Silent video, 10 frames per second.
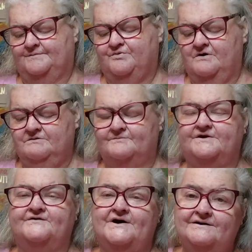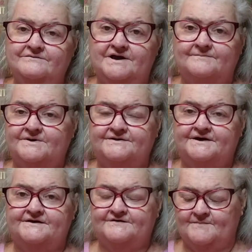the problem is I don't like Big
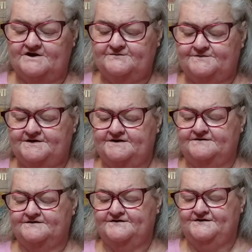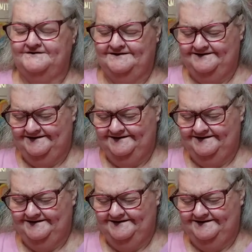Daddy's mashed potatoes.